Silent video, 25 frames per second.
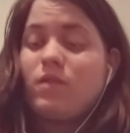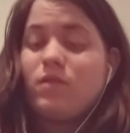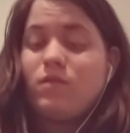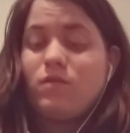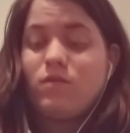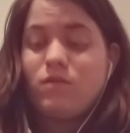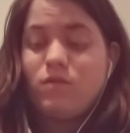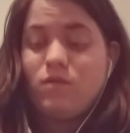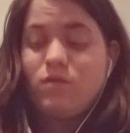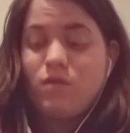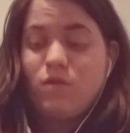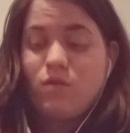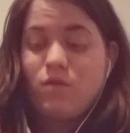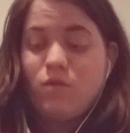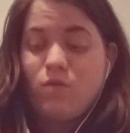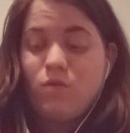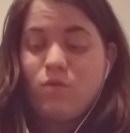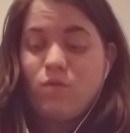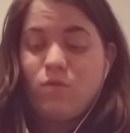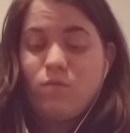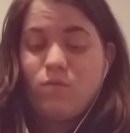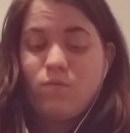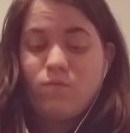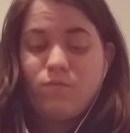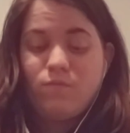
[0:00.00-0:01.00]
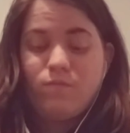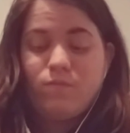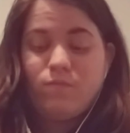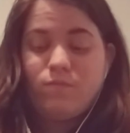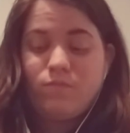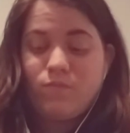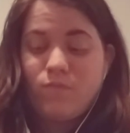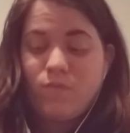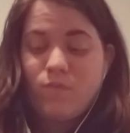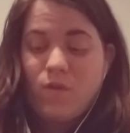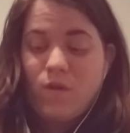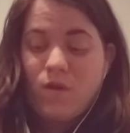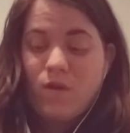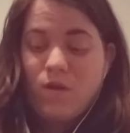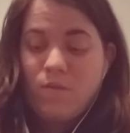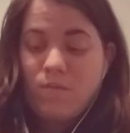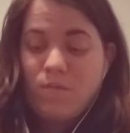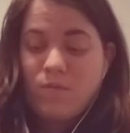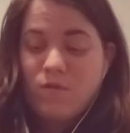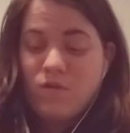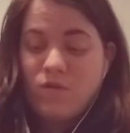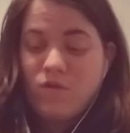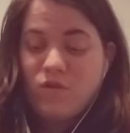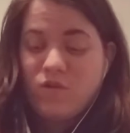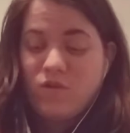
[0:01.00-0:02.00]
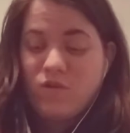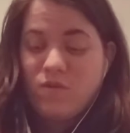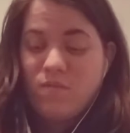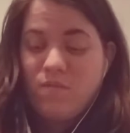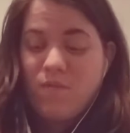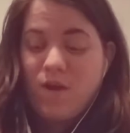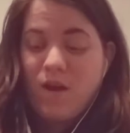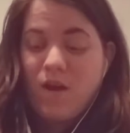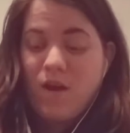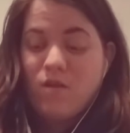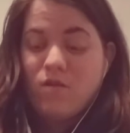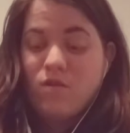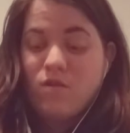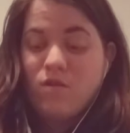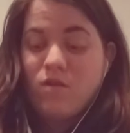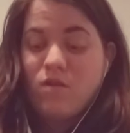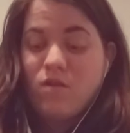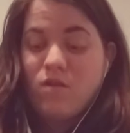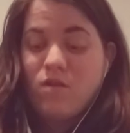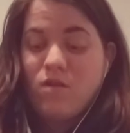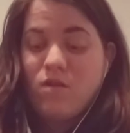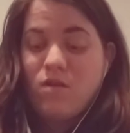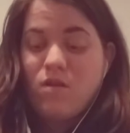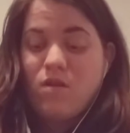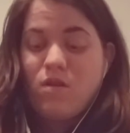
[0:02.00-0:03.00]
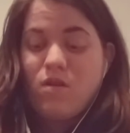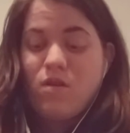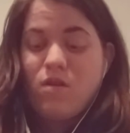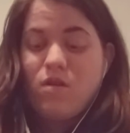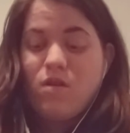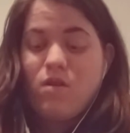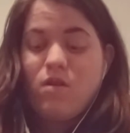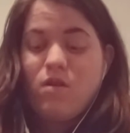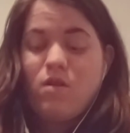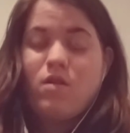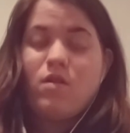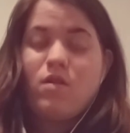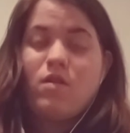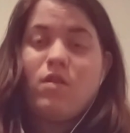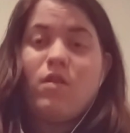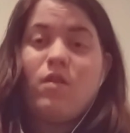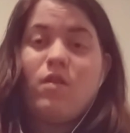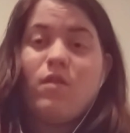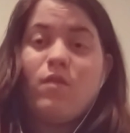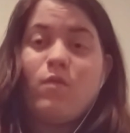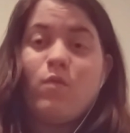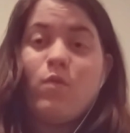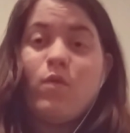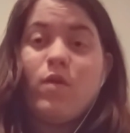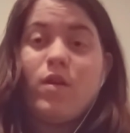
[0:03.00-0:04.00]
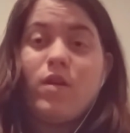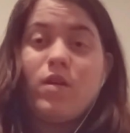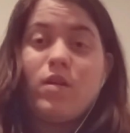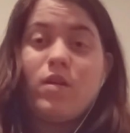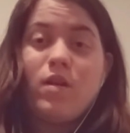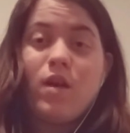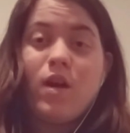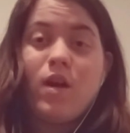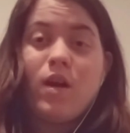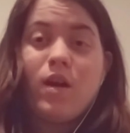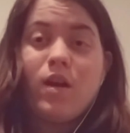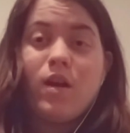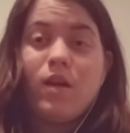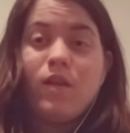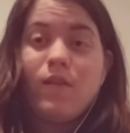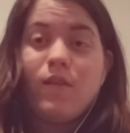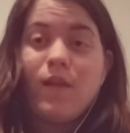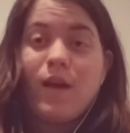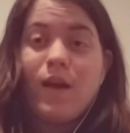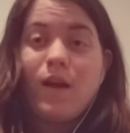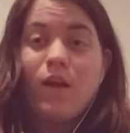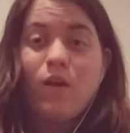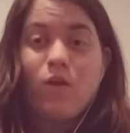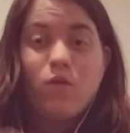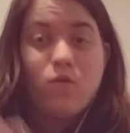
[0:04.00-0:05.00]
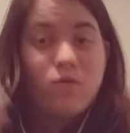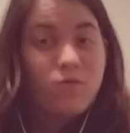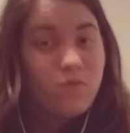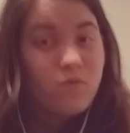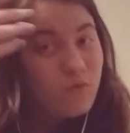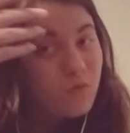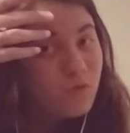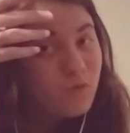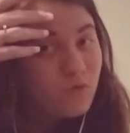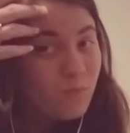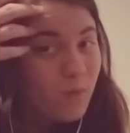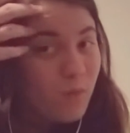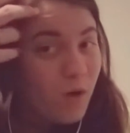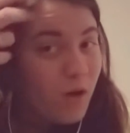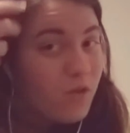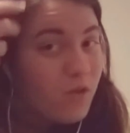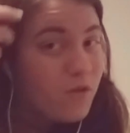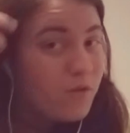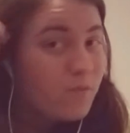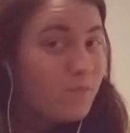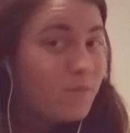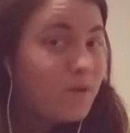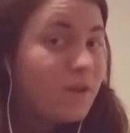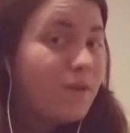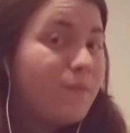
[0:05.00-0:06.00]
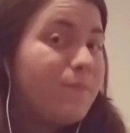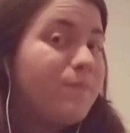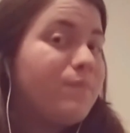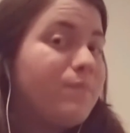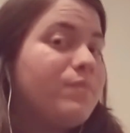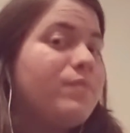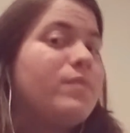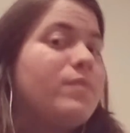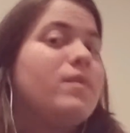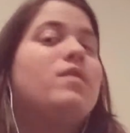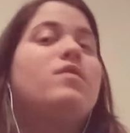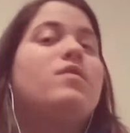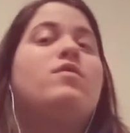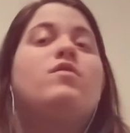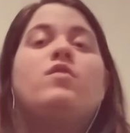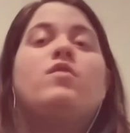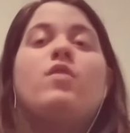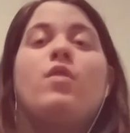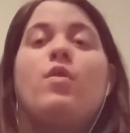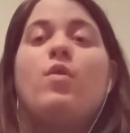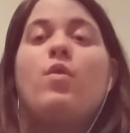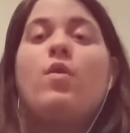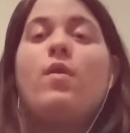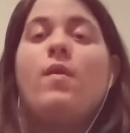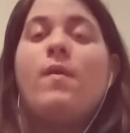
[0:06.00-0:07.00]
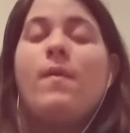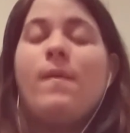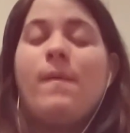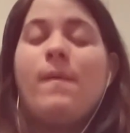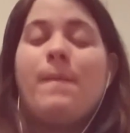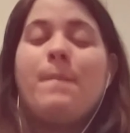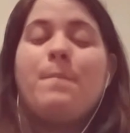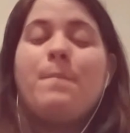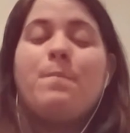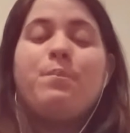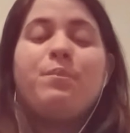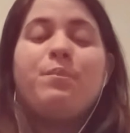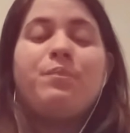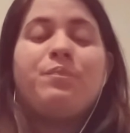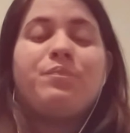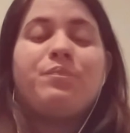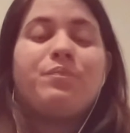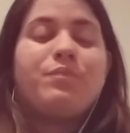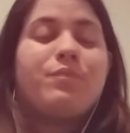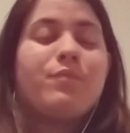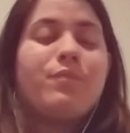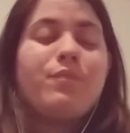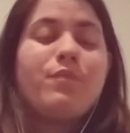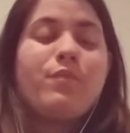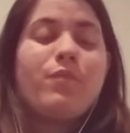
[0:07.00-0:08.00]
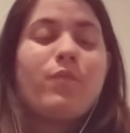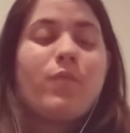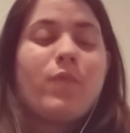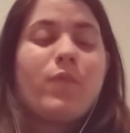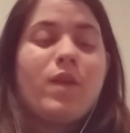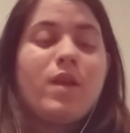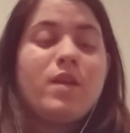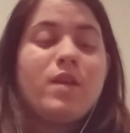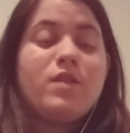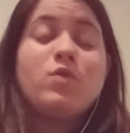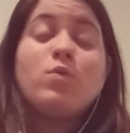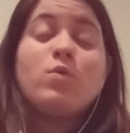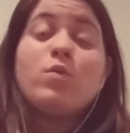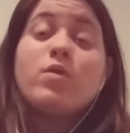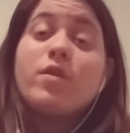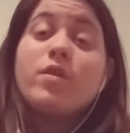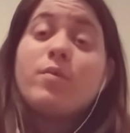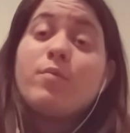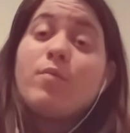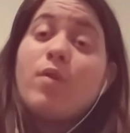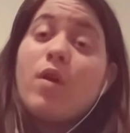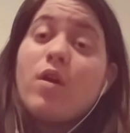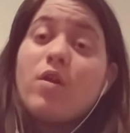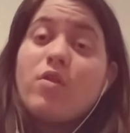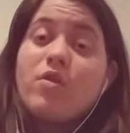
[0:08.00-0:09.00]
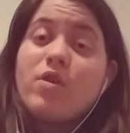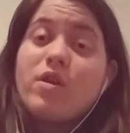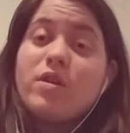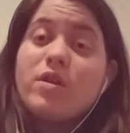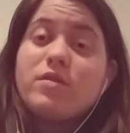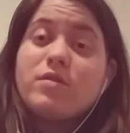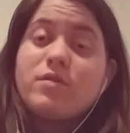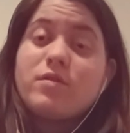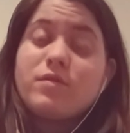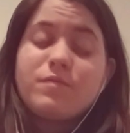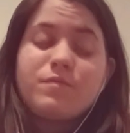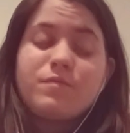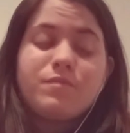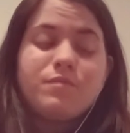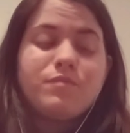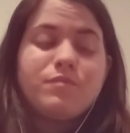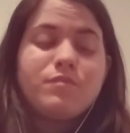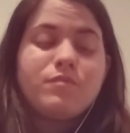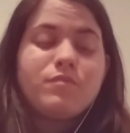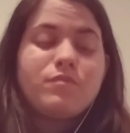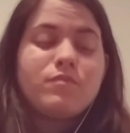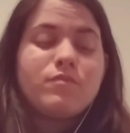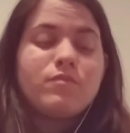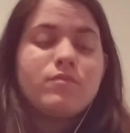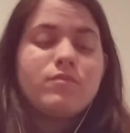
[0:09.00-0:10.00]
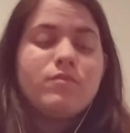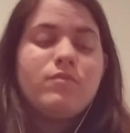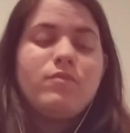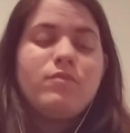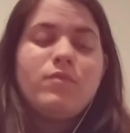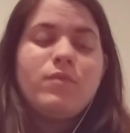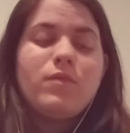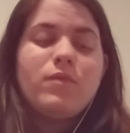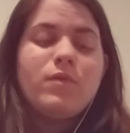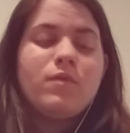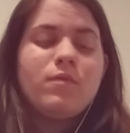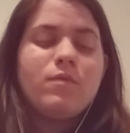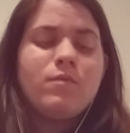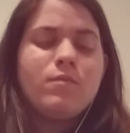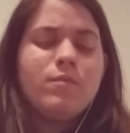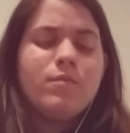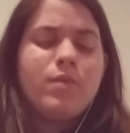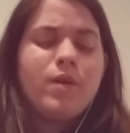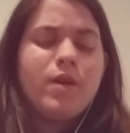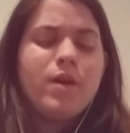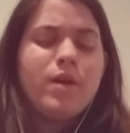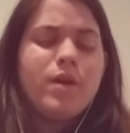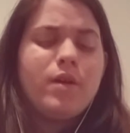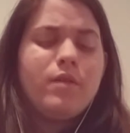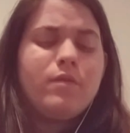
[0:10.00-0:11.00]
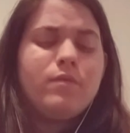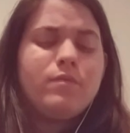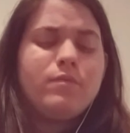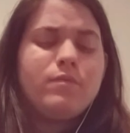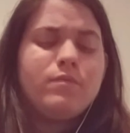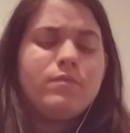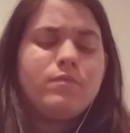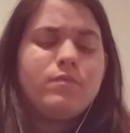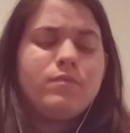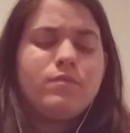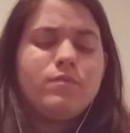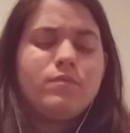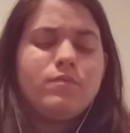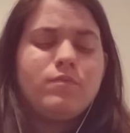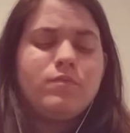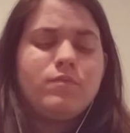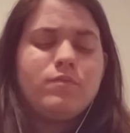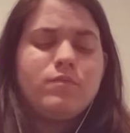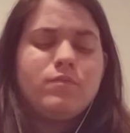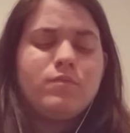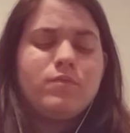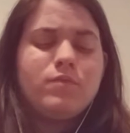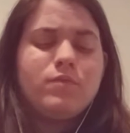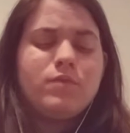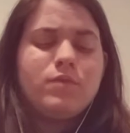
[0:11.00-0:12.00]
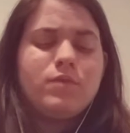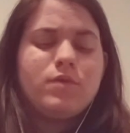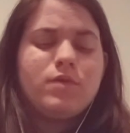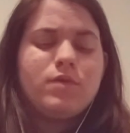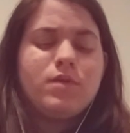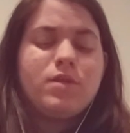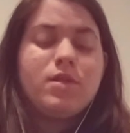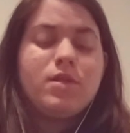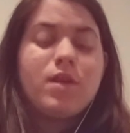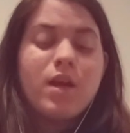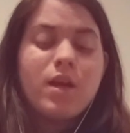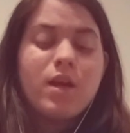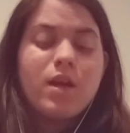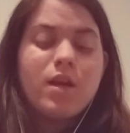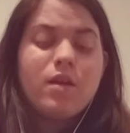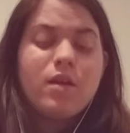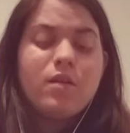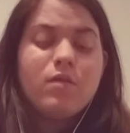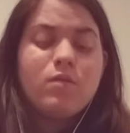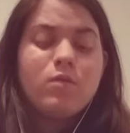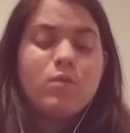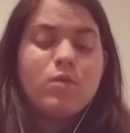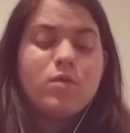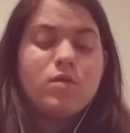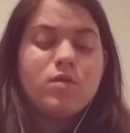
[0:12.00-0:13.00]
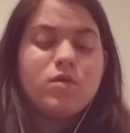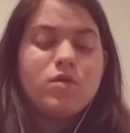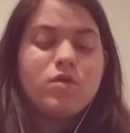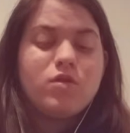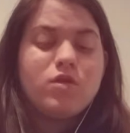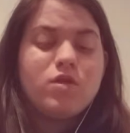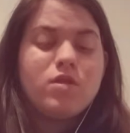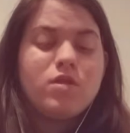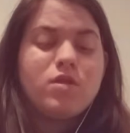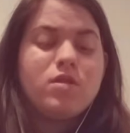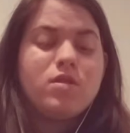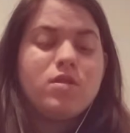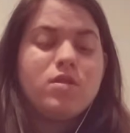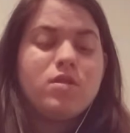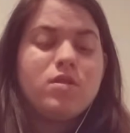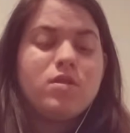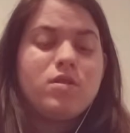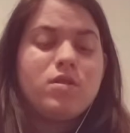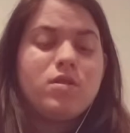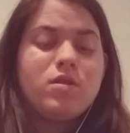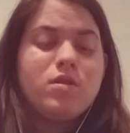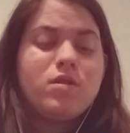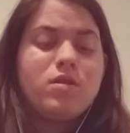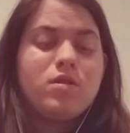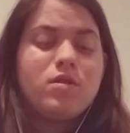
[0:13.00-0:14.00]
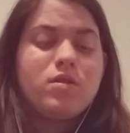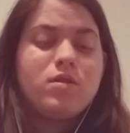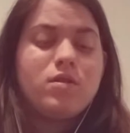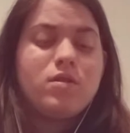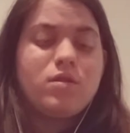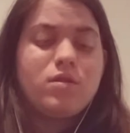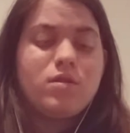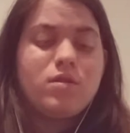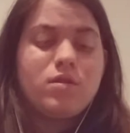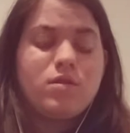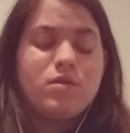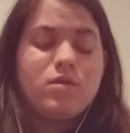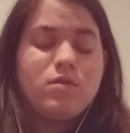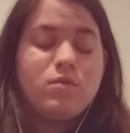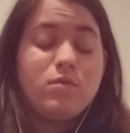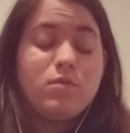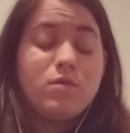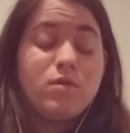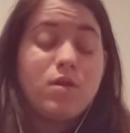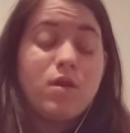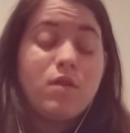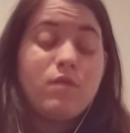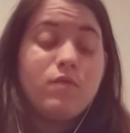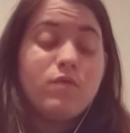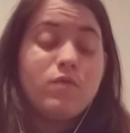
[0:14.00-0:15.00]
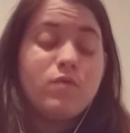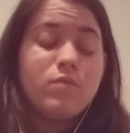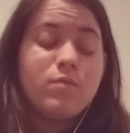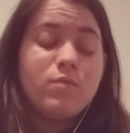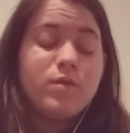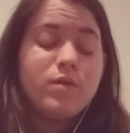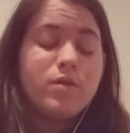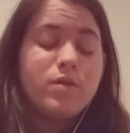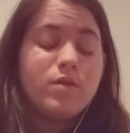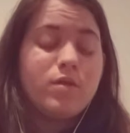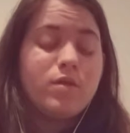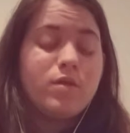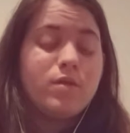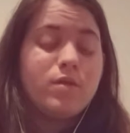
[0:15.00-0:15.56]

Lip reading: So it's just a matter of what I allow to bother me, and so it's a work in progress. But today was it was awful, but